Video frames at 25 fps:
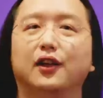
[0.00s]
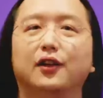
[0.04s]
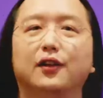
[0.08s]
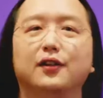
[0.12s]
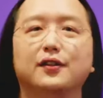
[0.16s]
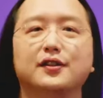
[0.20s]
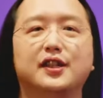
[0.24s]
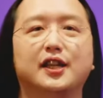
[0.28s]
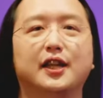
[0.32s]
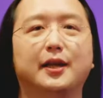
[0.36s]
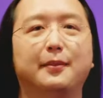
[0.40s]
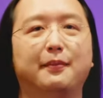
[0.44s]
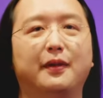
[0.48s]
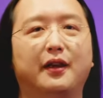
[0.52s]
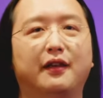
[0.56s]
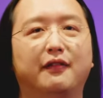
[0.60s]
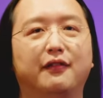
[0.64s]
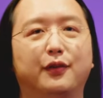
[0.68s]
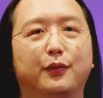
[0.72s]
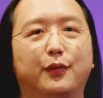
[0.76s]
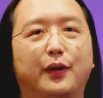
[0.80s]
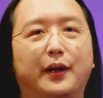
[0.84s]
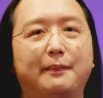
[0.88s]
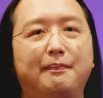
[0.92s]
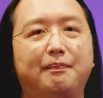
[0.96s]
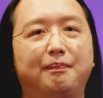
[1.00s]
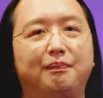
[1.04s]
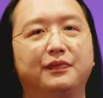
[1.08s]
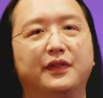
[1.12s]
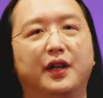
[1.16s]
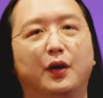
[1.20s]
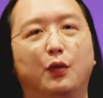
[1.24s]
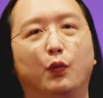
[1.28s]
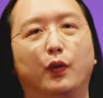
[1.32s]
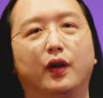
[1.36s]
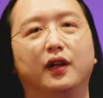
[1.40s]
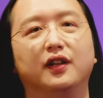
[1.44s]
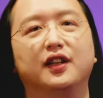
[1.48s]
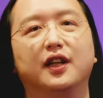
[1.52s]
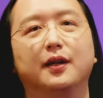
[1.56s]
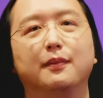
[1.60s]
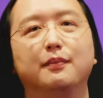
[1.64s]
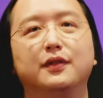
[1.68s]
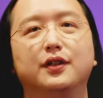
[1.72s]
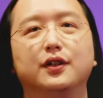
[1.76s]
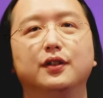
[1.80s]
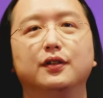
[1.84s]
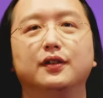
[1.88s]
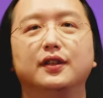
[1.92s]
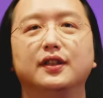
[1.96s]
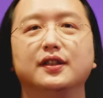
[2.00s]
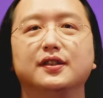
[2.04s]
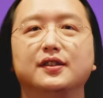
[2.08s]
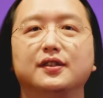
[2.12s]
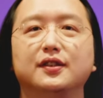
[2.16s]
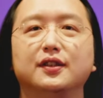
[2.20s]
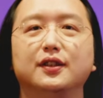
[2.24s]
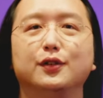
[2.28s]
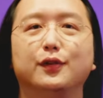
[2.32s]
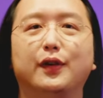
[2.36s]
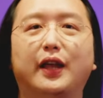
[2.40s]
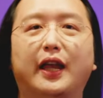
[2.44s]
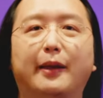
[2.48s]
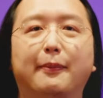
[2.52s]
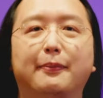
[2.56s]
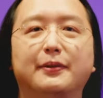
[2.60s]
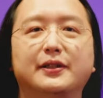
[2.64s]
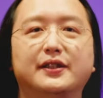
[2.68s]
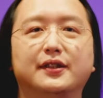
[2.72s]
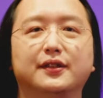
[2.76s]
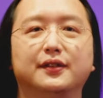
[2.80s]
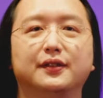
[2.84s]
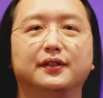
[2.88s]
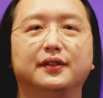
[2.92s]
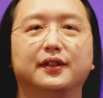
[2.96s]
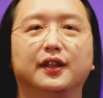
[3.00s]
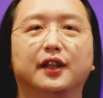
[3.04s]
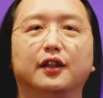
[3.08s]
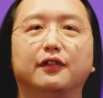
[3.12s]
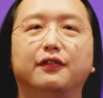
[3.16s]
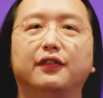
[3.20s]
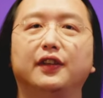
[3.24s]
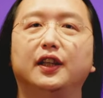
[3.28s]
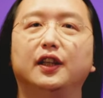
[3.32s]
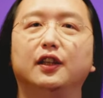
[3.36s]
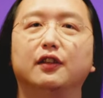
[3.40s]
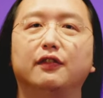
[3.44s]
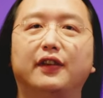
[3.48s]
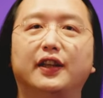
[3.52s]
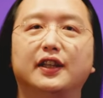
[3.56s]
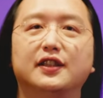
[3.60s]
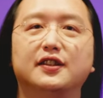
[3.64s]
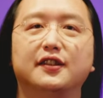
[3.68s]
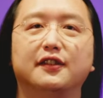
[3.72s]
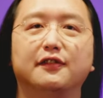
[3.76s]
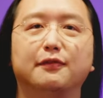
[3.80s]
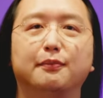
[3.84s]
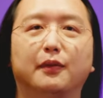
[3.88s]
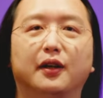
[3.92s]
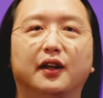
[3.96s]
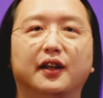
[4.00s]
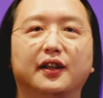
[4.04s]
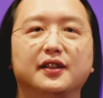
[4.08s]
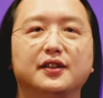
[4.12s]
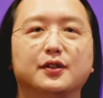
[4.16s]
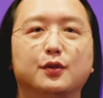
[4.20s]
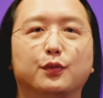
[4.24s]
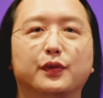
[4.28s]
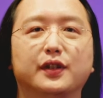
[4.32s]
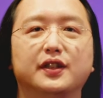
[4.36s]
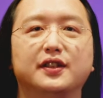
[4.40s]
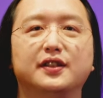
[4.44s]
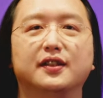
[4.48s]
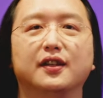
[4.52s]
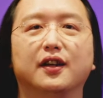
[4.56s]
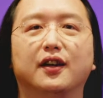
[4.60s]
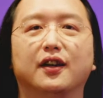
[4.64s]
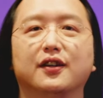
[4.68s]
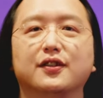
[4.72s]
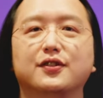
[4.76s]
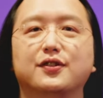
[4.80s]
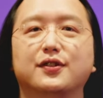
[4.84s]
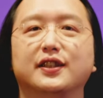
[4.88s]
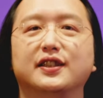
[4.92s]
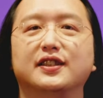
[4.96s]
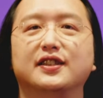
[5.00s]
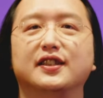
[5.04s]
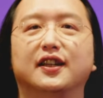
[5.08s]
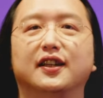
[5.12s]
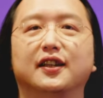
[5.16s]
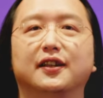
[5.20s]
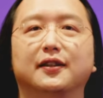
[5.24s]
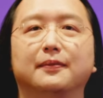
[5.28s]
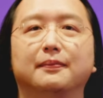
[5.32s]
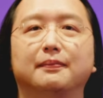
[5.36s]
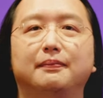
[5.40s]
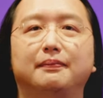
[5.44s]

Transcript: Taco time, everyone, and welcome to this new episode of Innovative Minds with Audrey Tang.